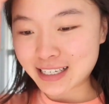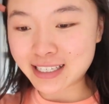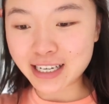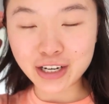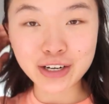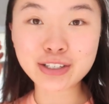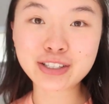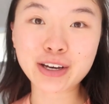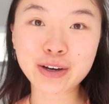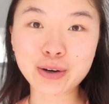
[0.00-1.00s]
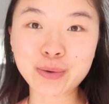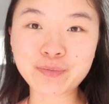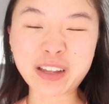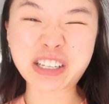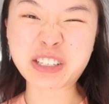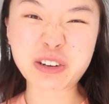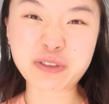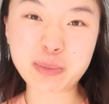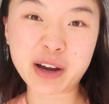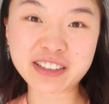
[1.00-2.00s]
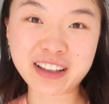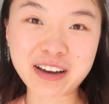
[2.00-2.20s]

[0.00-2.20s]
dinner, so I just took a few bites